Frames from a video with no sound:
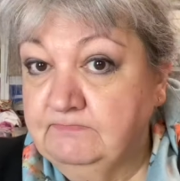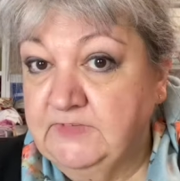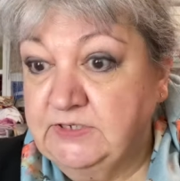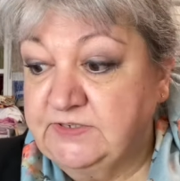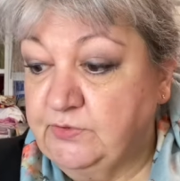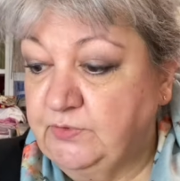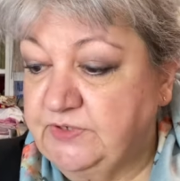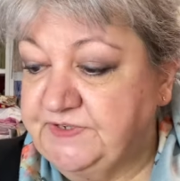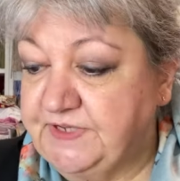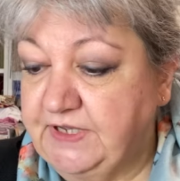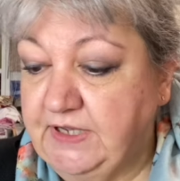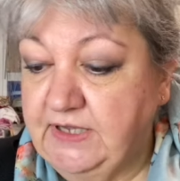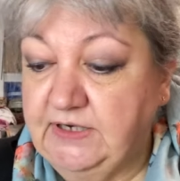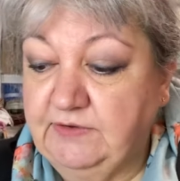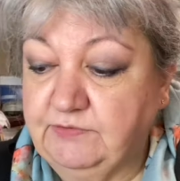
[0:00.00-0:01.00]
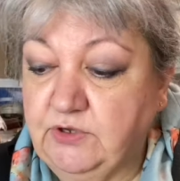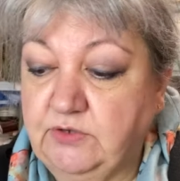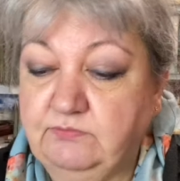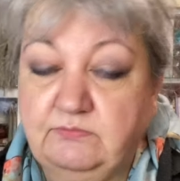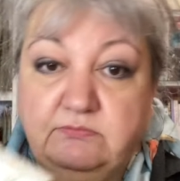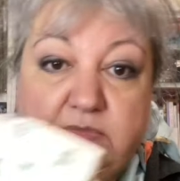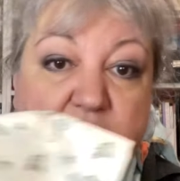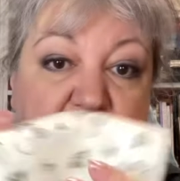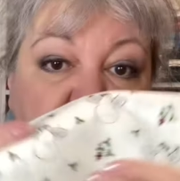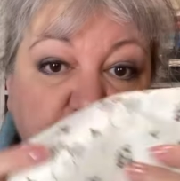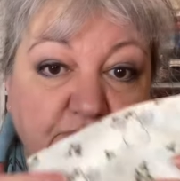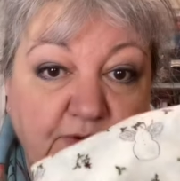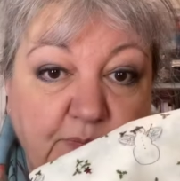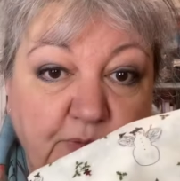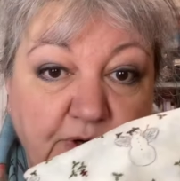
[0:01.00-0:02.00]
So we'll see, and I've got extra
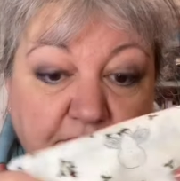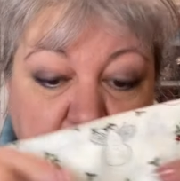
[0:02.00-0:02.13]
fabric